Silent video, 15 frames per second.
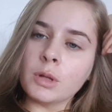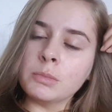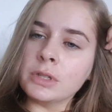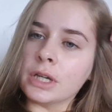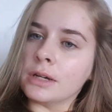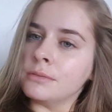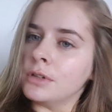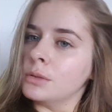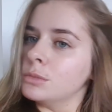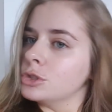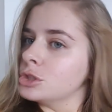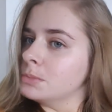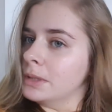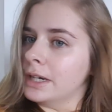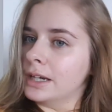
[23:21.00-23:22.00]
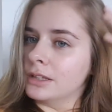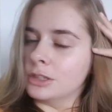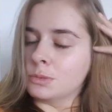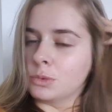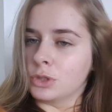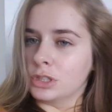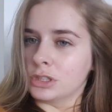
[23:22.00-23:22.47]
Yeah, I washed my hair
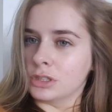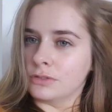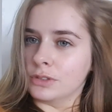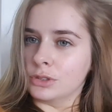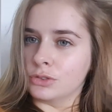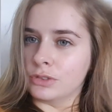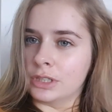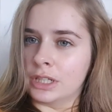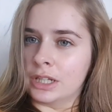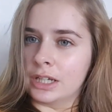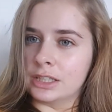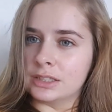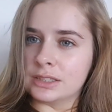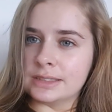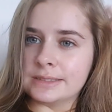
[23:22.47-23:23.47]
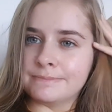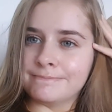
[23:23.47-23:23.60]
this morning, so it feels really nice.